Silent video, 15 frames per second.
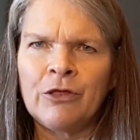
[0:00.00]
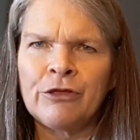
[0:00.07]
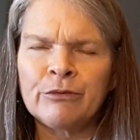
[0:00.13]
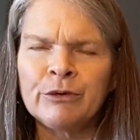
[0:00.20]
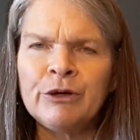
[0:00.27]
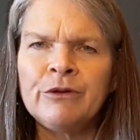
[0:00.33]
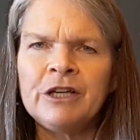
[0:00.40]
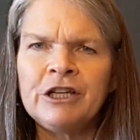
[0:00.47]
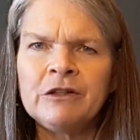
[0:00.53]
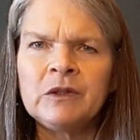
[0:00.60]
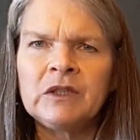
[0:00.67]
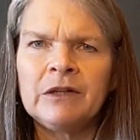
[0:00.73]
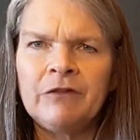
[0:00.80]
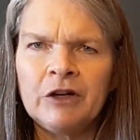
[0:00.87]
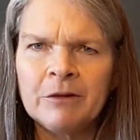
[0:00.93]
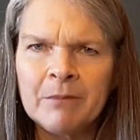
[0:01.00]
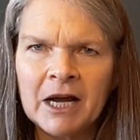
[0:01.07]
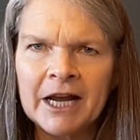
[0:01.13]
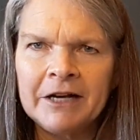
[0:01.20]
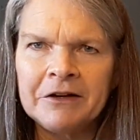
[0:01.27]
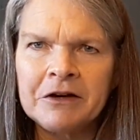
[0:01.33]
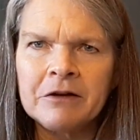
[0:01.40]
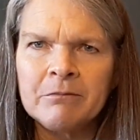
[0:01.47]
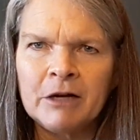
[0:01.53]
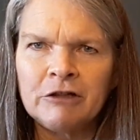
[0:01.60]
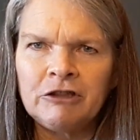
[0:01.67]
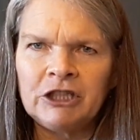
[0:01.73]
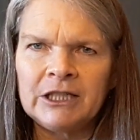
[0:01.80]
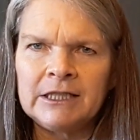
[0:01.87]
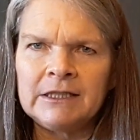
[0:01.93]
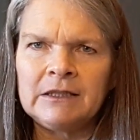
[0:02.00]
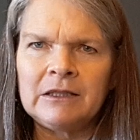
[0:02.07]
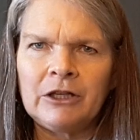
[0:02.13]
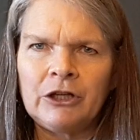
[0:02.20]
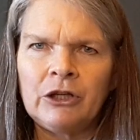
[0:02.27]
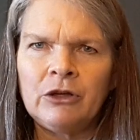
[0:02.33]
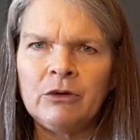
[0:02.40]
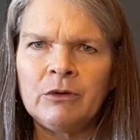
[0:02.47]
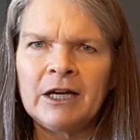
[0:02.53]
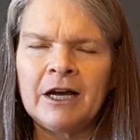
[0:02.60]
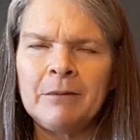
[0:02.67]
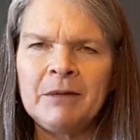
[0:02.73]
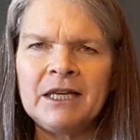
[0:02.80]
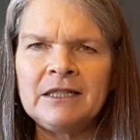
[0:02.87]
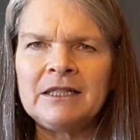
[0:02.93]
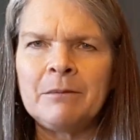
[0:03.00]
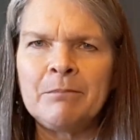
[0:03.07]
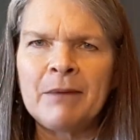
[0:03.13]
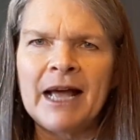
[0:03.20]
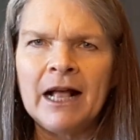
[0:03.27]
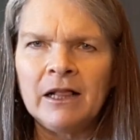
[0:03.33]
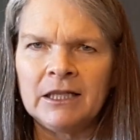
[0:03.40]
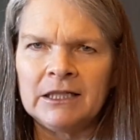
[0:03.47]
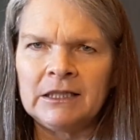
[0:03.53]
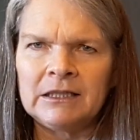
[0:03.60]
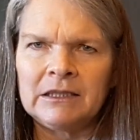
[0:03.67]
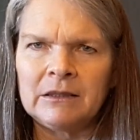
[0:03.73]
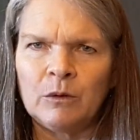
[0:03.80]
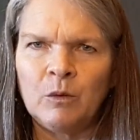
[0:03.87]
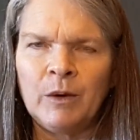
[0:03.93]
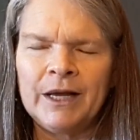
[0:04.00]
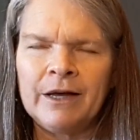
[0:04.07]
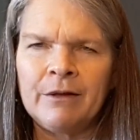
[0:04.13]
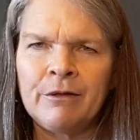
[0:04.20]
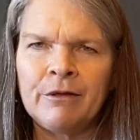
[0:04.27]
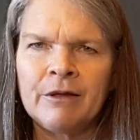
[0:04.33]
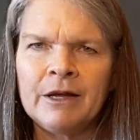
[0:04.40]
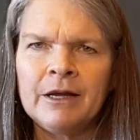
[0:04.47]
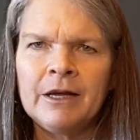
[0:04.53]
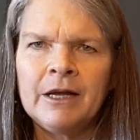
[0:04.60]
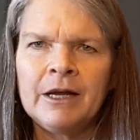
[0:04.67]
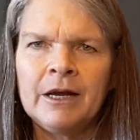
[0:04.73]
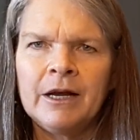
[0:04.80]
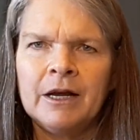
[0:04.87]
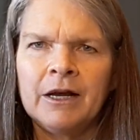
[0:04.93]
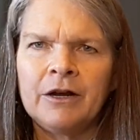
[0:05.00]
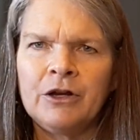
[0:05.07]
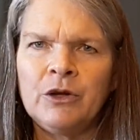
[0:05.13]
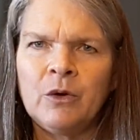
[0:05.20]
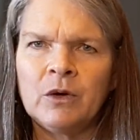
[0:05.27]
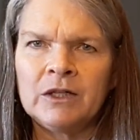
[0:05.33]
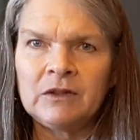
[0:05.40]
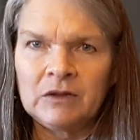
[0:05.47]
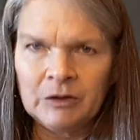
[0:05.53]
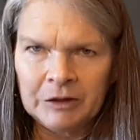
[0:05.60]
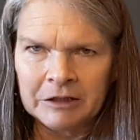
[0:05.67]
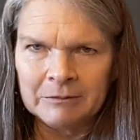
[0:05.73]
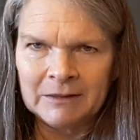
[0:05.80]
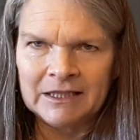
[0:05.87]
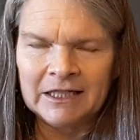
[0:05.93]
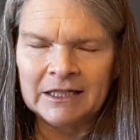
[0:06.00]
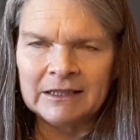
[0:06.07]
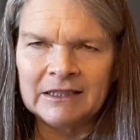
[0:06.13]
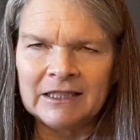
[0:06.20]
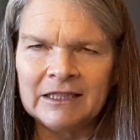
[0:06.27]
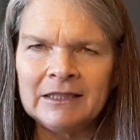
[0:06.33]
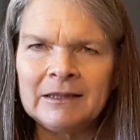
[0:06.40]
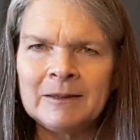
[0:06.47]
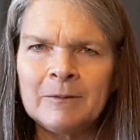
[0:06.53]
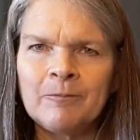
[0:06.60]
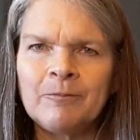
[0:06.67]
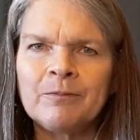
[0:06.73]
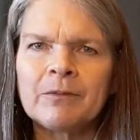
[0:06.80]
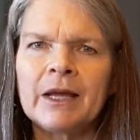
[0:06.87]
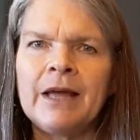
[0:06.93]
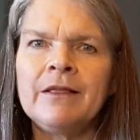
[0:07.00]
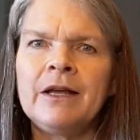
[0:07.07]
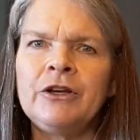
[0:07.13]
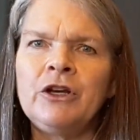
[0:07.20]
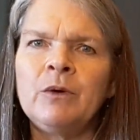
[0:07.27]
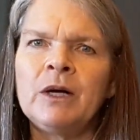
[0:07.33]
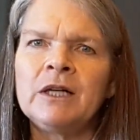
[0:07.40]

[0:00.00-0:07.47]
through the use of your mind and emotions, you come into balance with your circumstances. And then you